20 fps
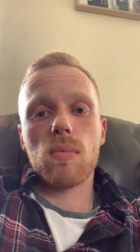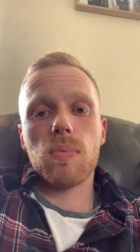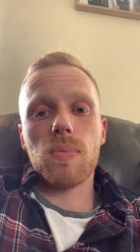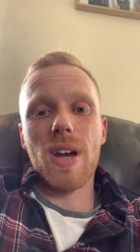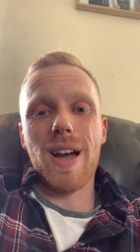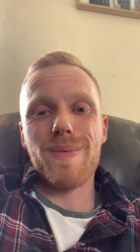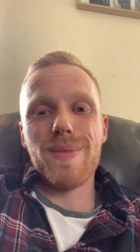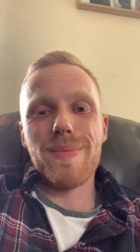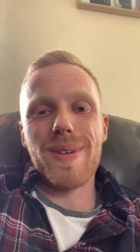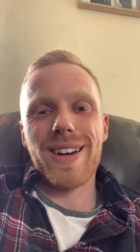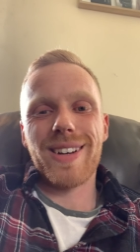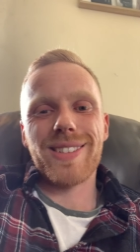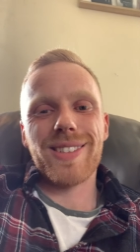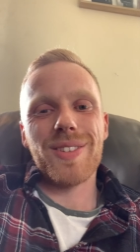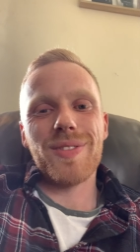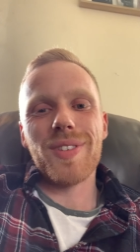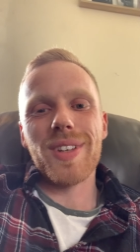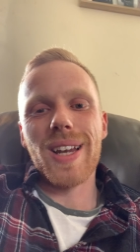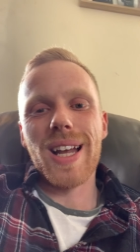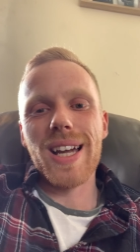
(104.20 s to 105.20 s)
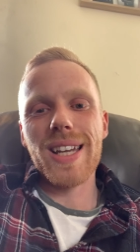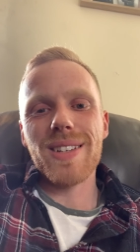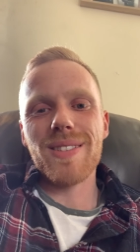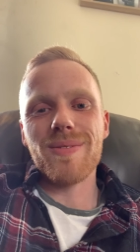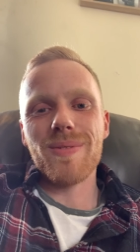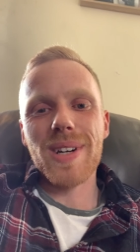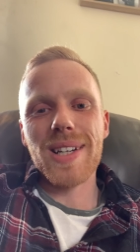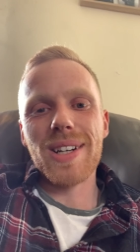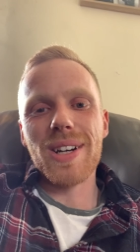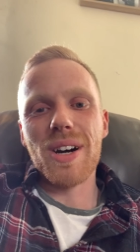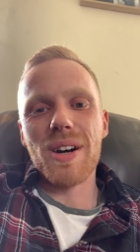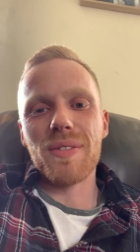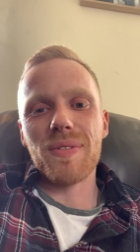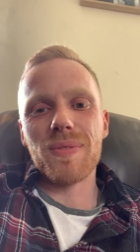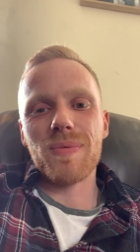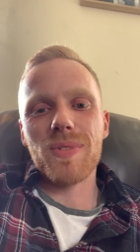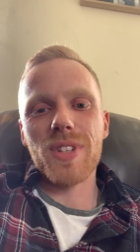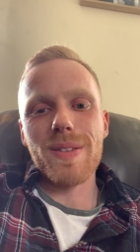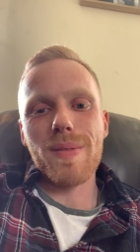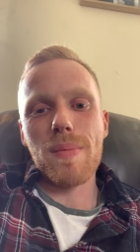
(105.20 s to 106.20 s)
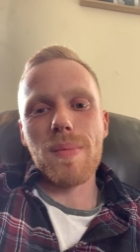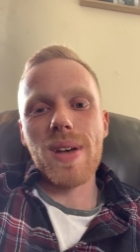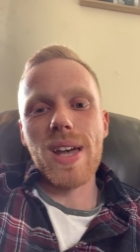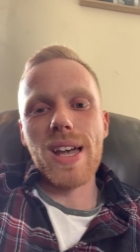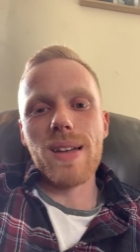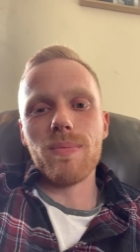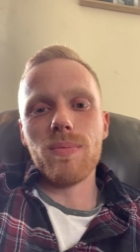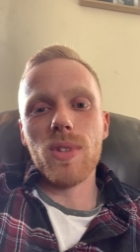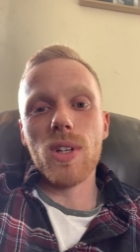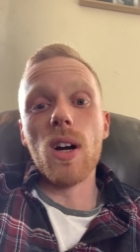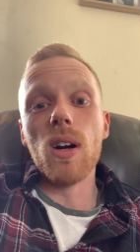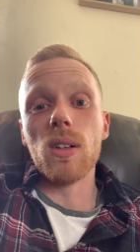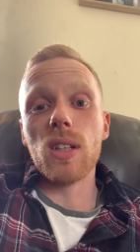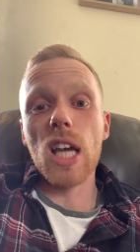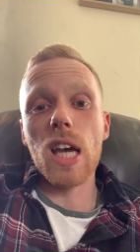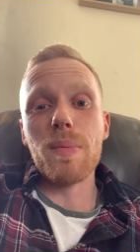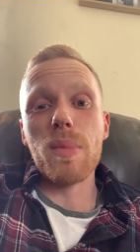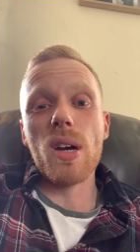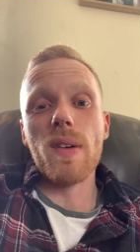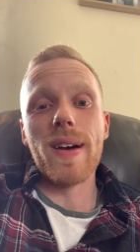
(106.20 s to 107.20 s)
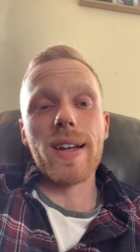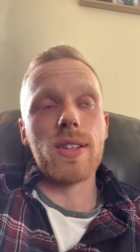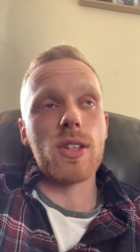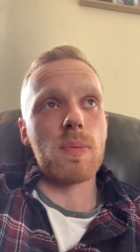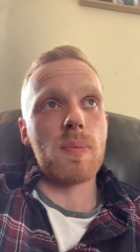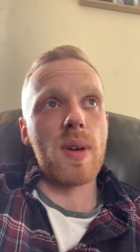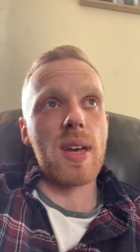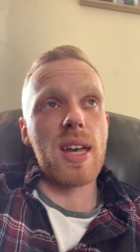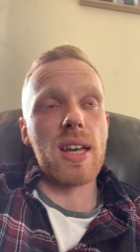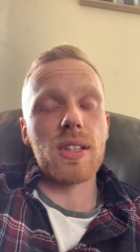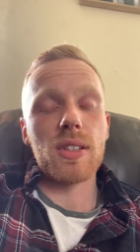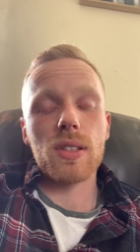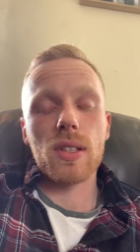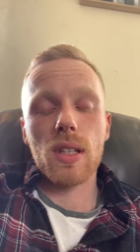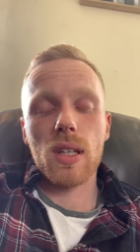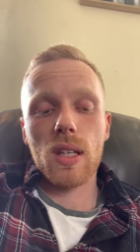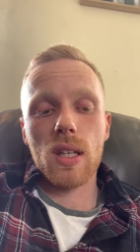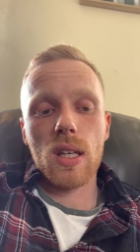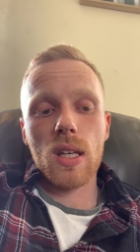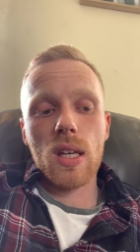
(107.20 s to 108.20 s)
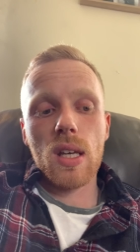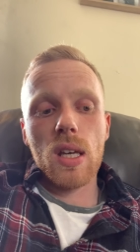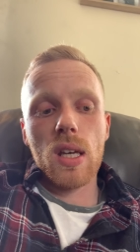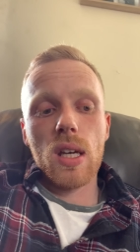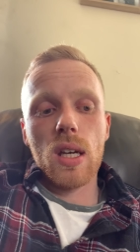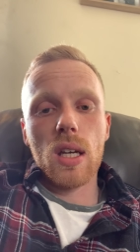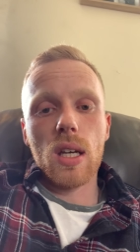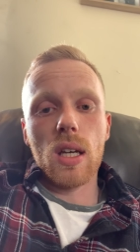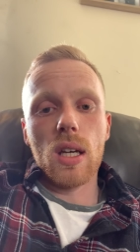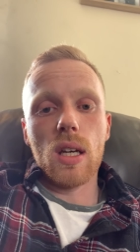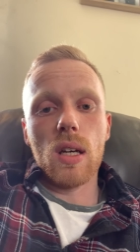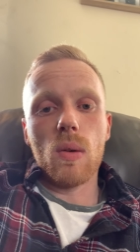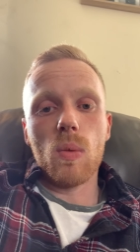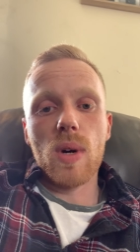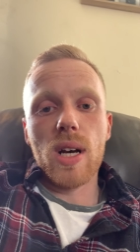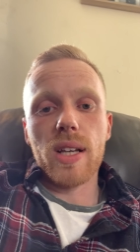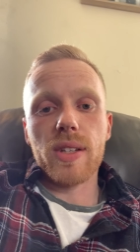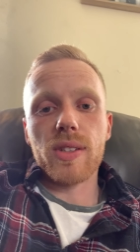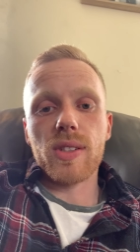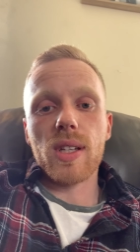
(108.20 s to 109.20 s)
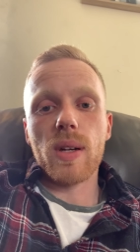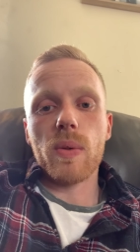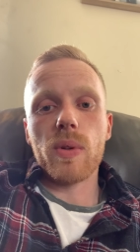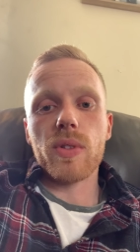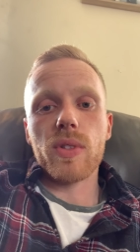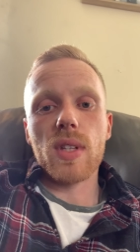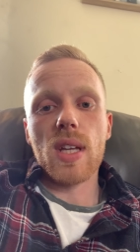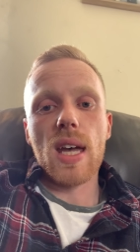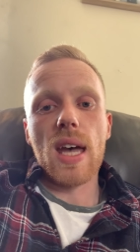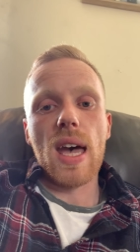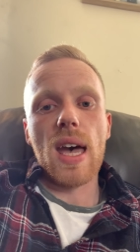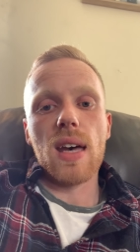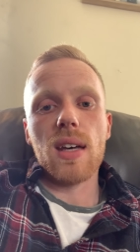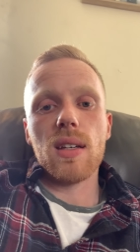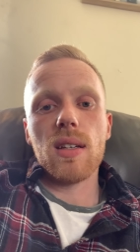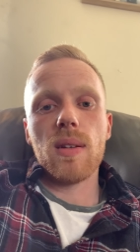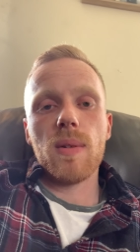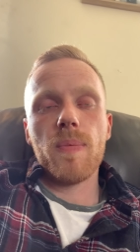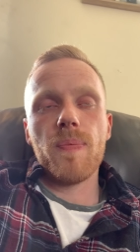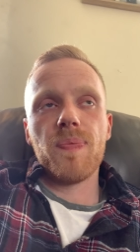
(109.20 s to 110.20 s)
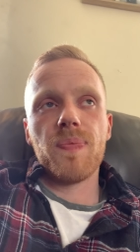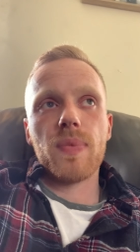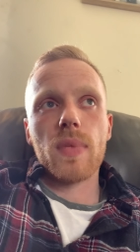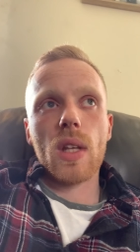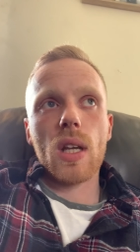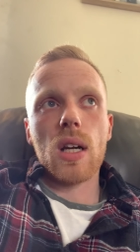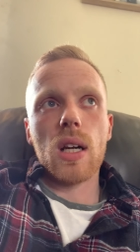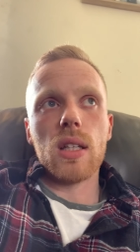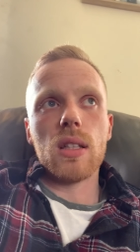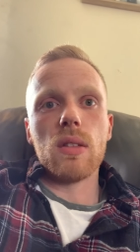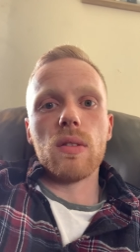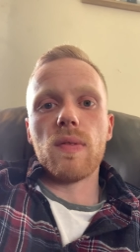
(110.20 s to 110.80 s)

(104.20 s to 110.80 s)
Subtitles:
packed my bags, if you like, went off, see my mate, get a bit of headspace. Whilst I was there, I